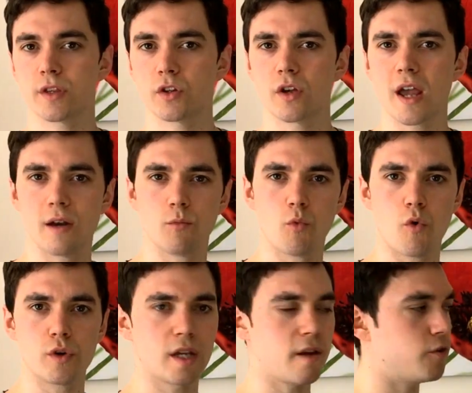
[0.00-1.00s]
thing you get in
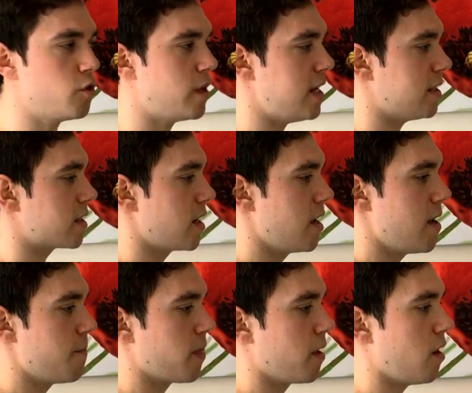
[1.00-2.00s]
water. If you heat
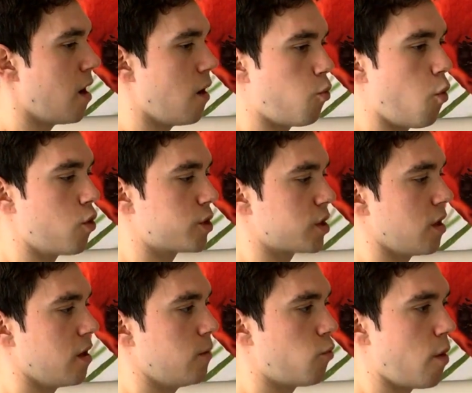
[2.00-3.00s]

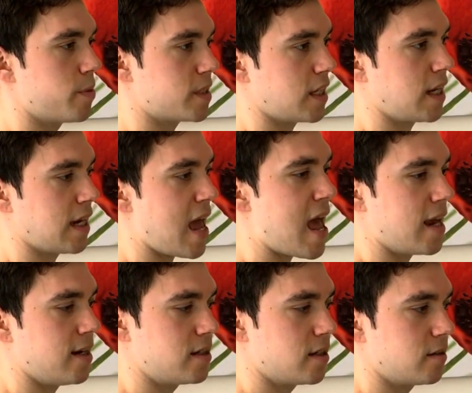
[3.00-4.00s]
water in one particular
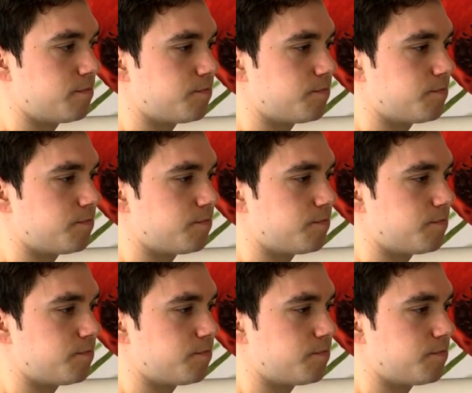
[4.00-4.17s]
end,